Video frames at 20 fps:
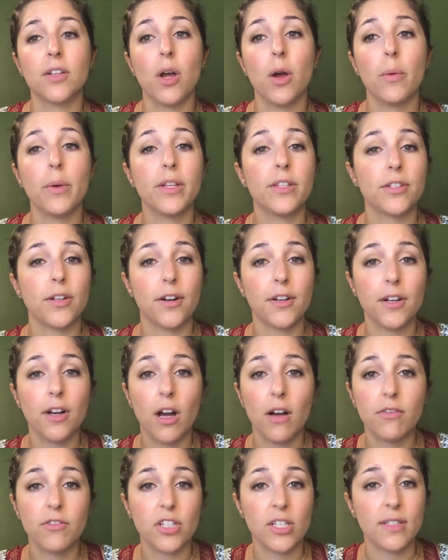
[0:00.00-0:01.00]
we started
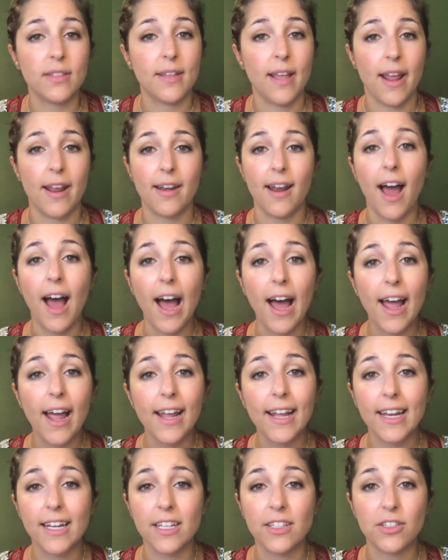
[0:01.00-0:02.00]
off just saying hi,
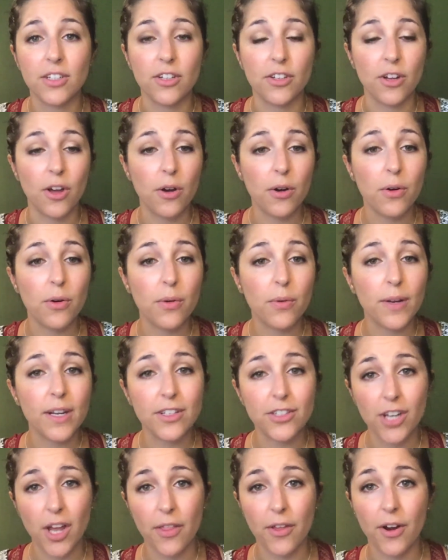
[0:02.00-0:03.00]
getting to know
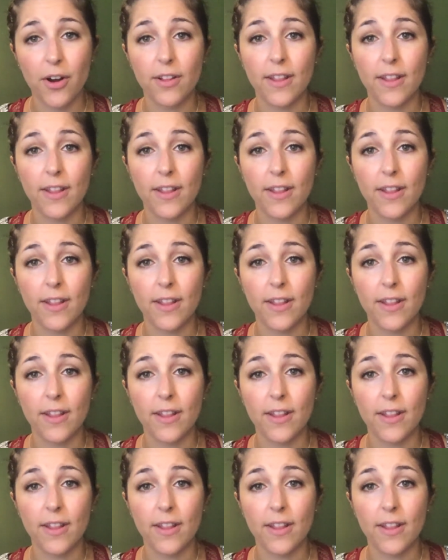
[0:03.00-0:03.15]
each other.